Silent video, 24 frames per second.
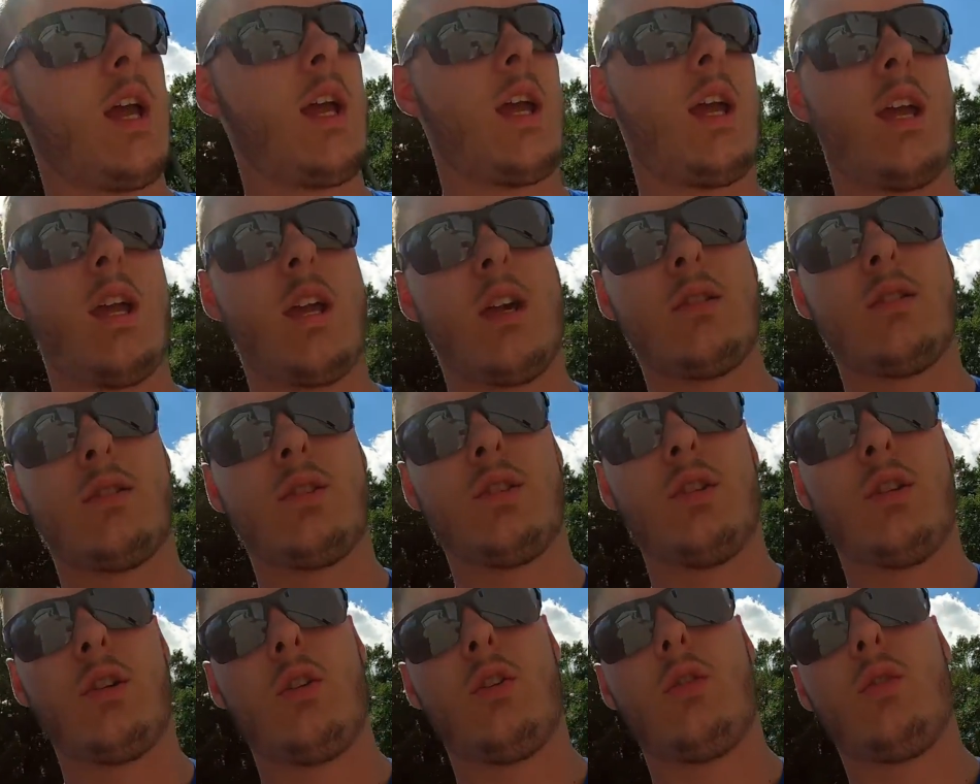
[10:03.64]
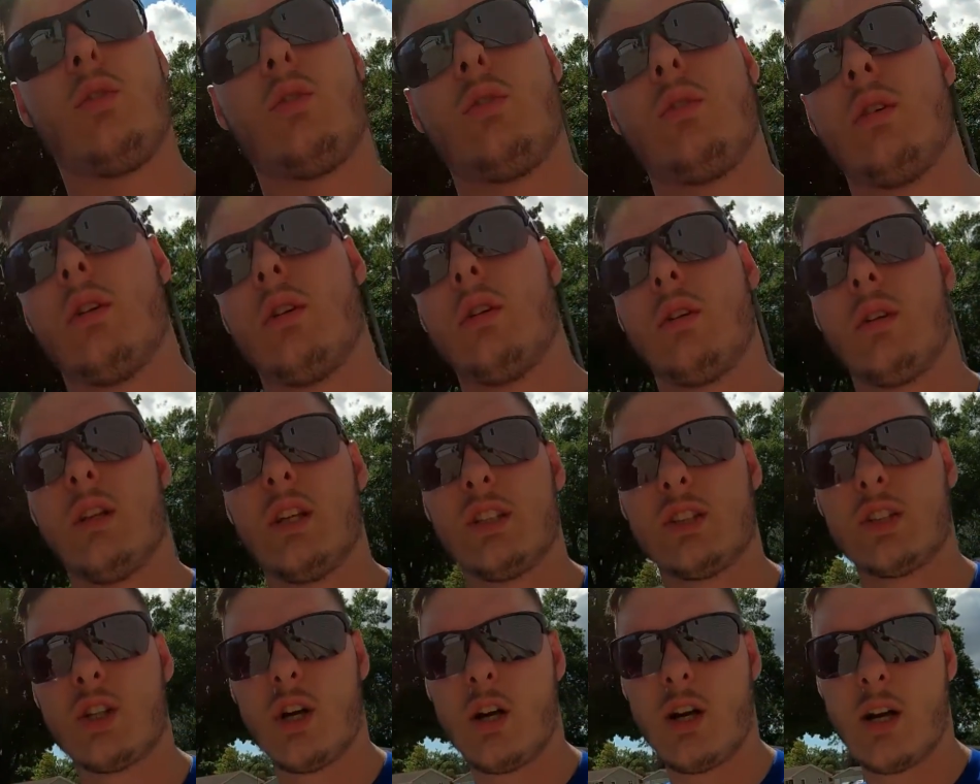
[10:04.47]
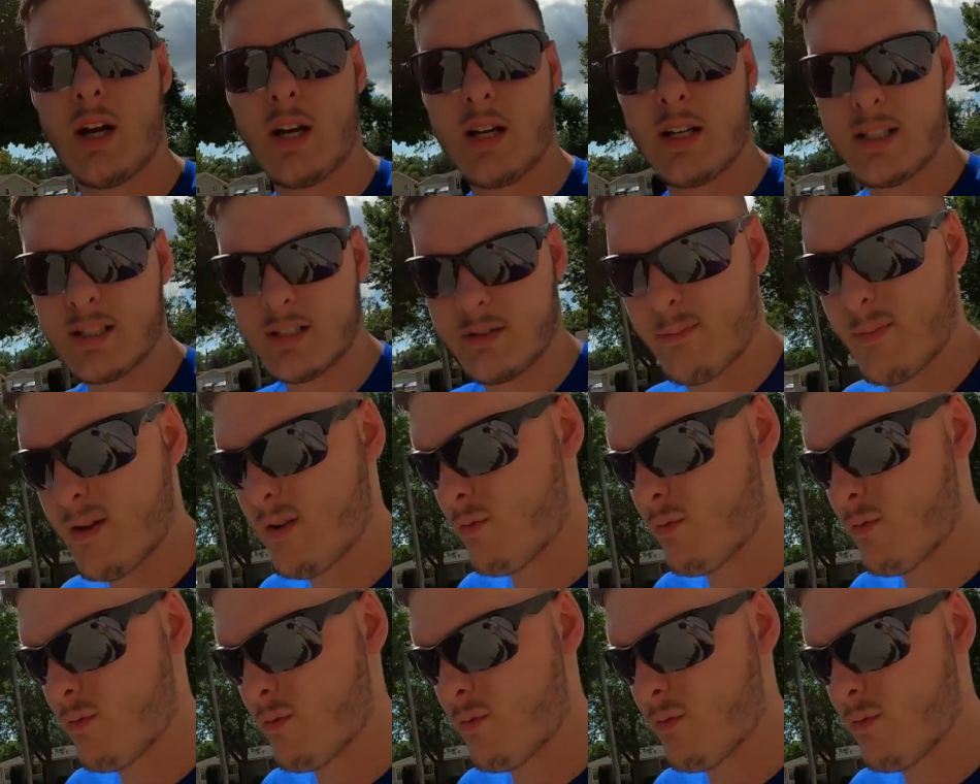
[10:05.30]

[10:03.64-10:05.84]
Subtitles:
and so this car has